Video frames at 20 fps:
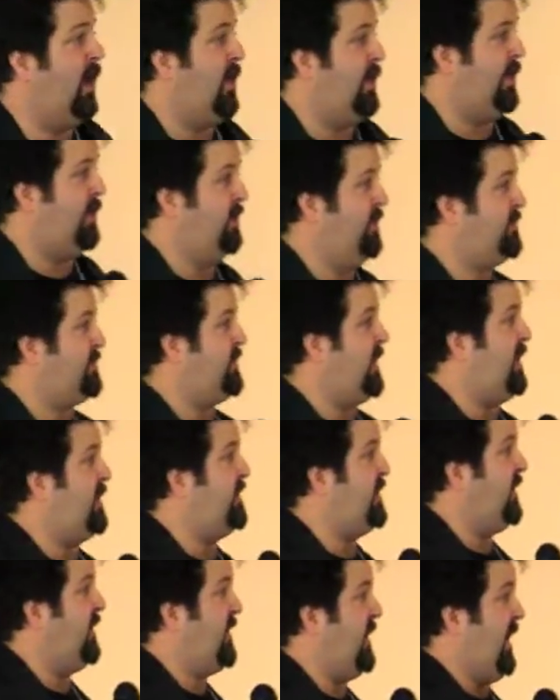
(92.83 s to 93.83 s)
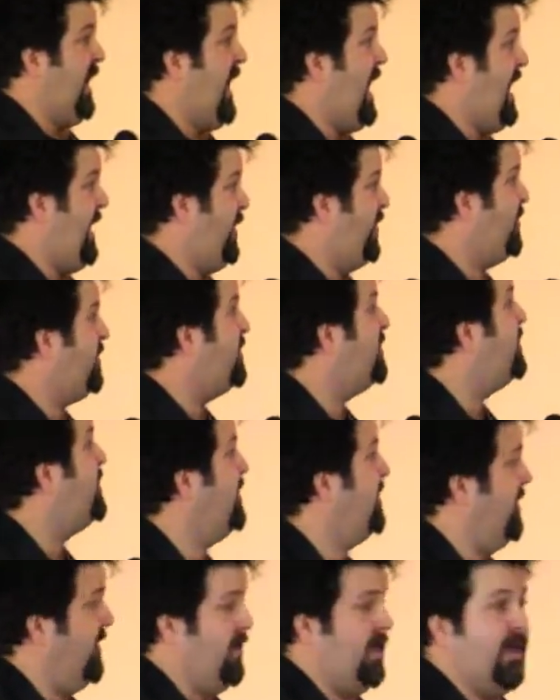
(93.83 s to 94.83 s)
Needless to say, didn't get hired,
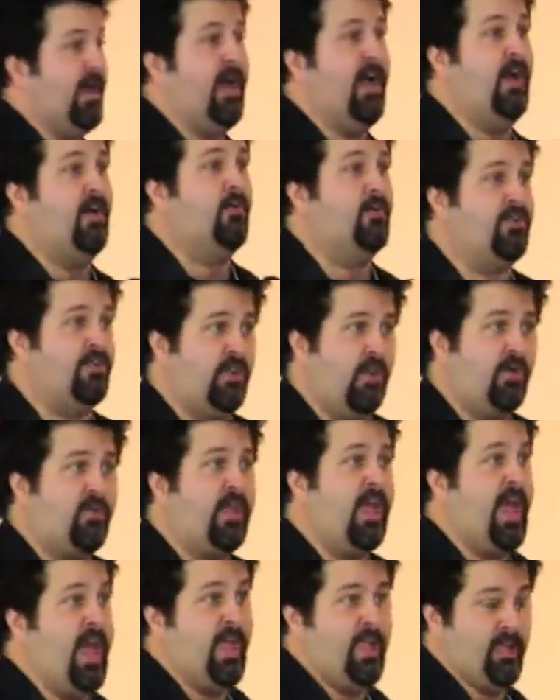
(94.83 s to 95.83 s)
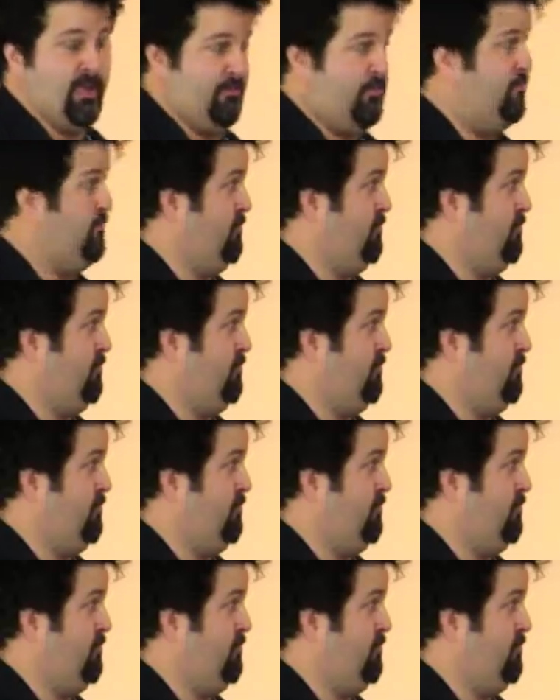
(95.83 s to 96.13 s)
which is okay.